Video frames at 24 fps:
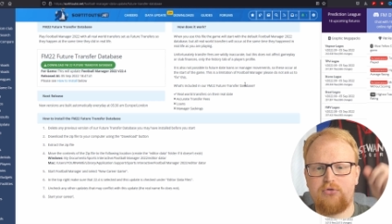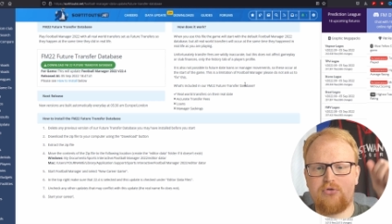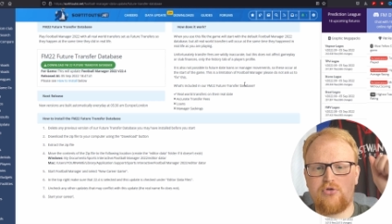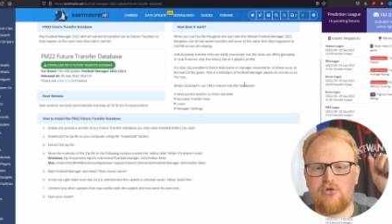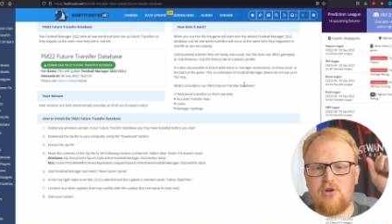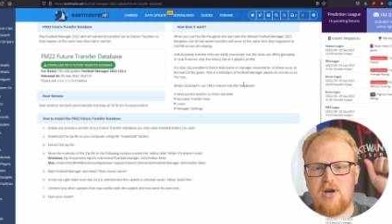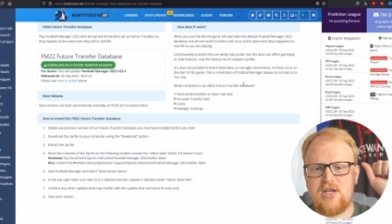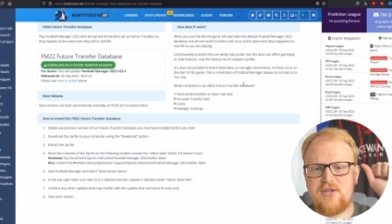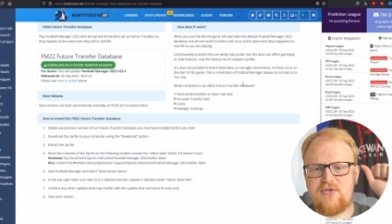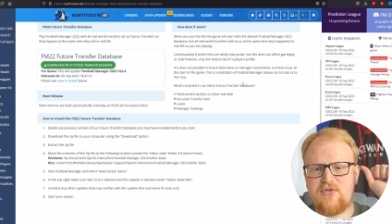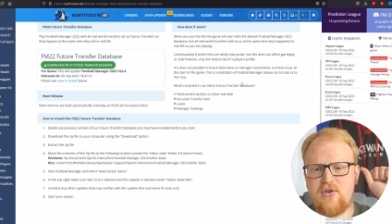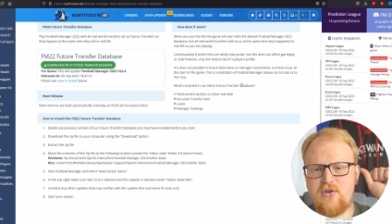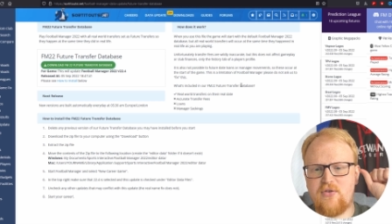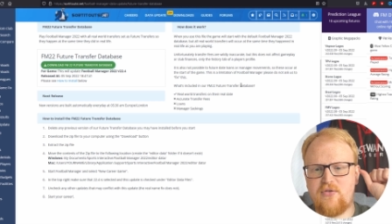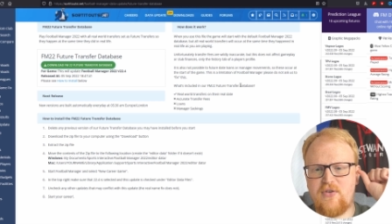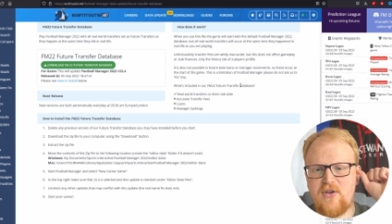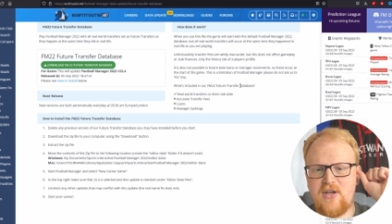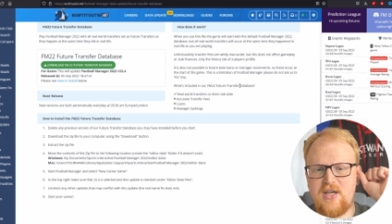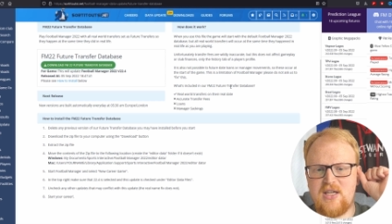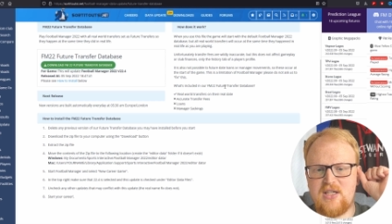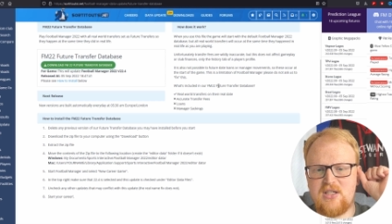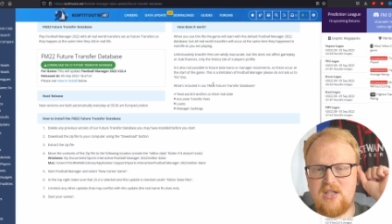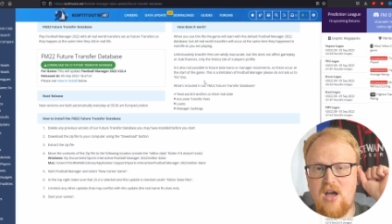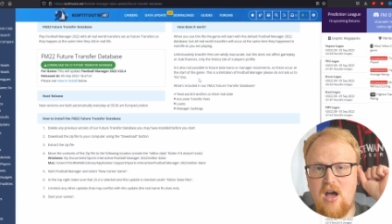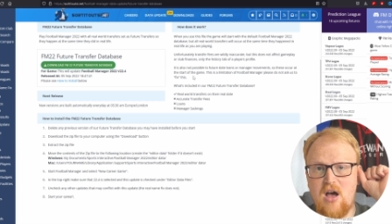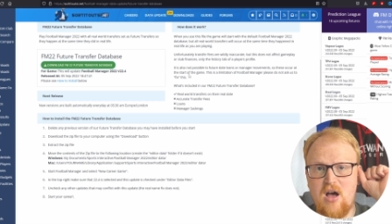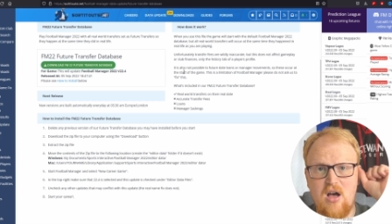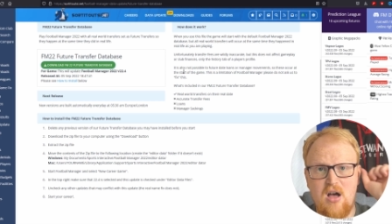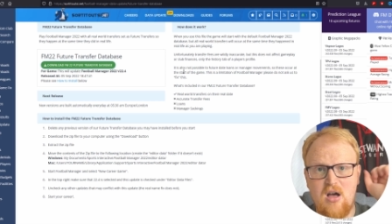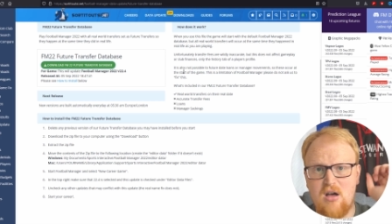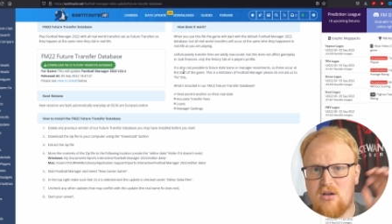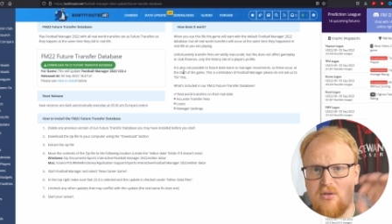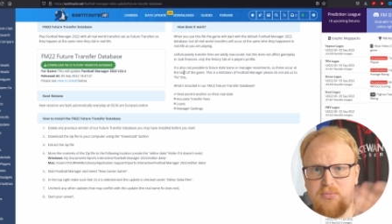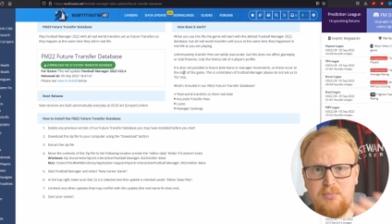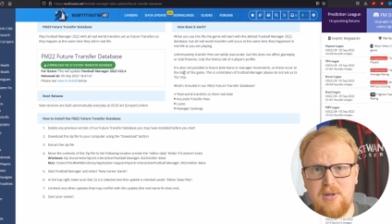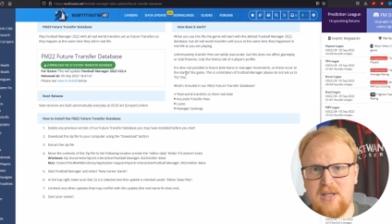transfer fees
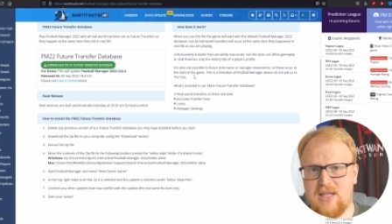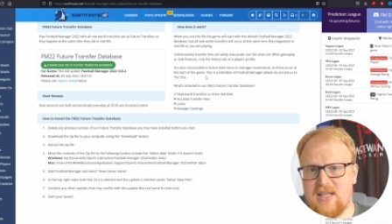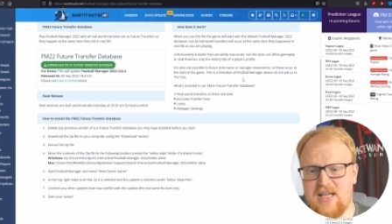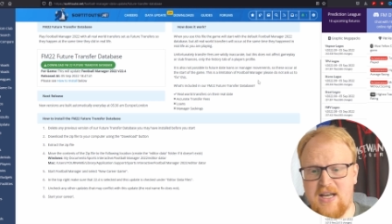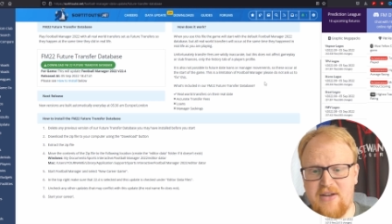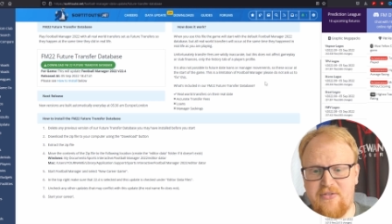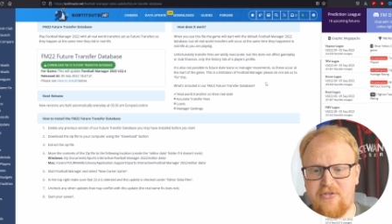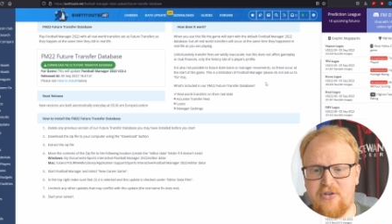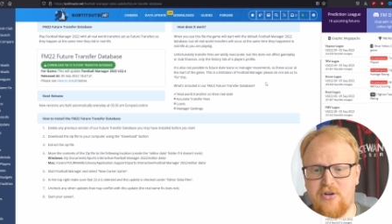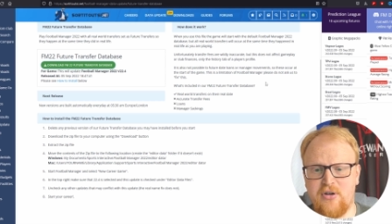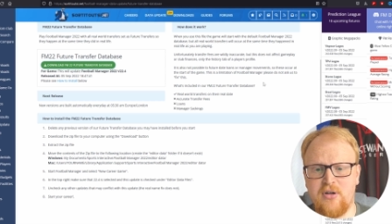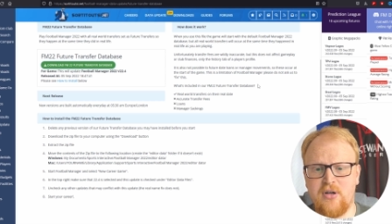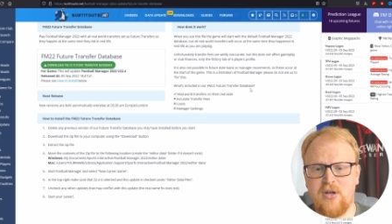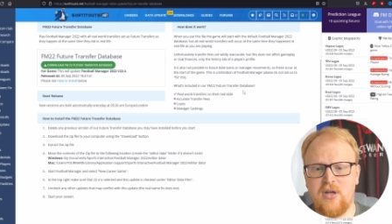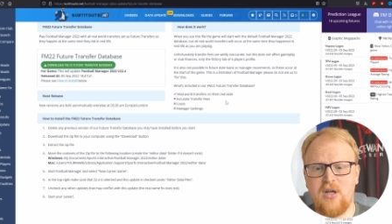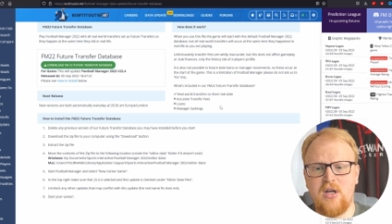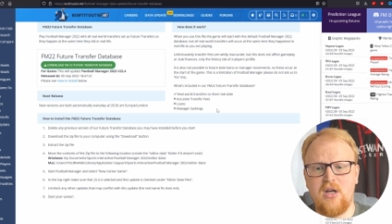are completely different.